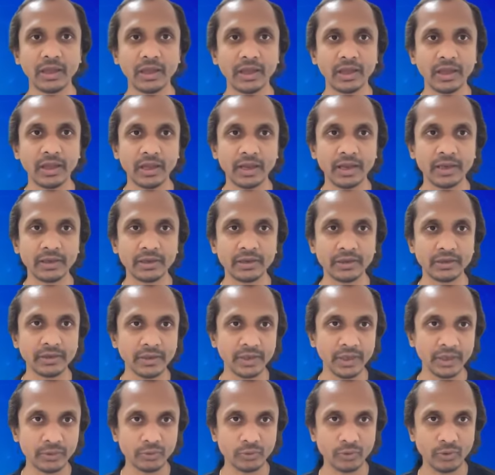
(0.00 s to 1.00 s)
and
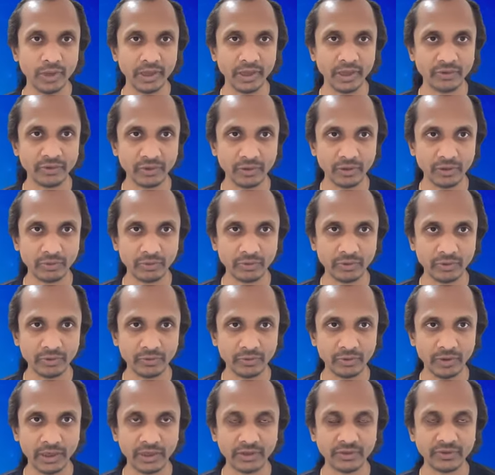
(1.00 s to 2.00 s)
it could execute the
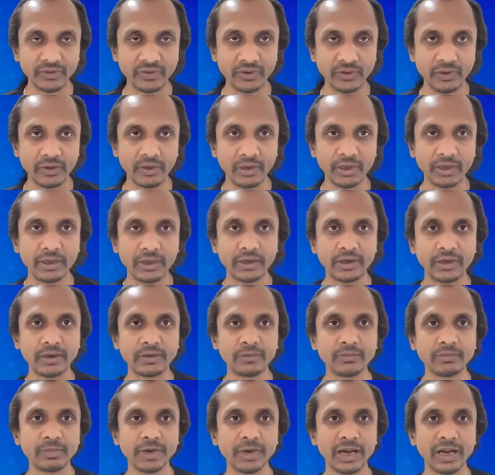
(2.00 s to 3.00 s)
trades
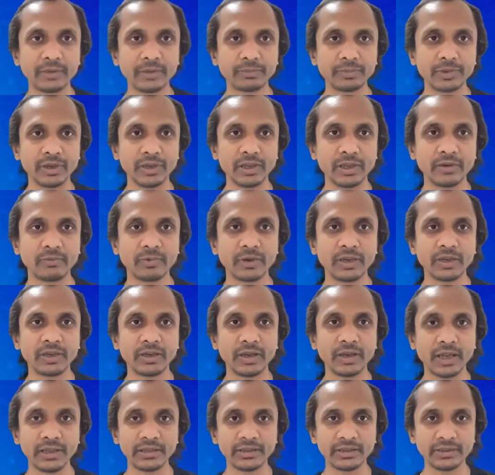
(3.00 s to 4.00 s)
on
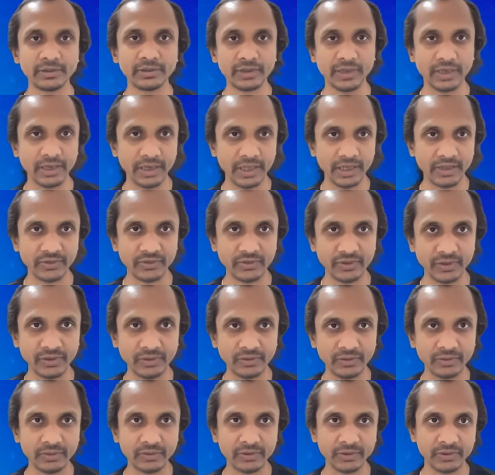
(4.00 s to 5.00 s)
Hyperliquid, Lighter, and
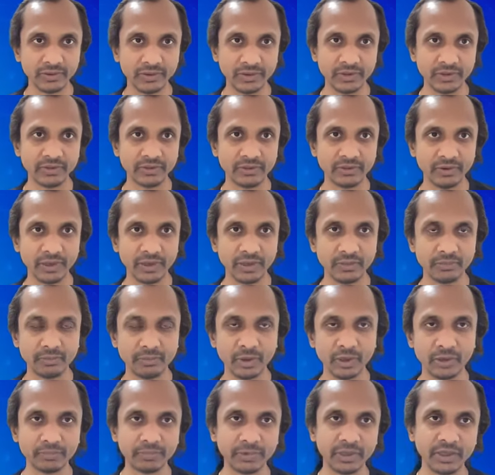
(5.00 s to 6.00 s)
Aster, the three
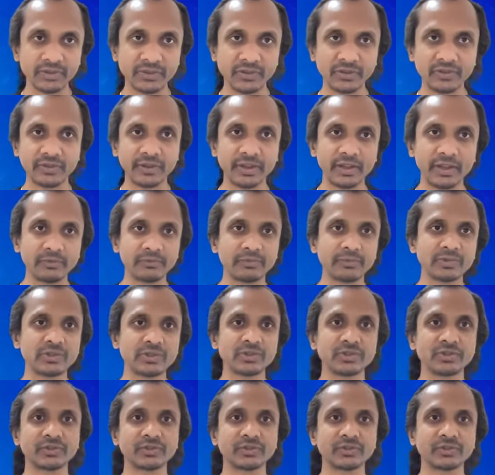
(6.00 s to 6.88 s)
per Texas, like which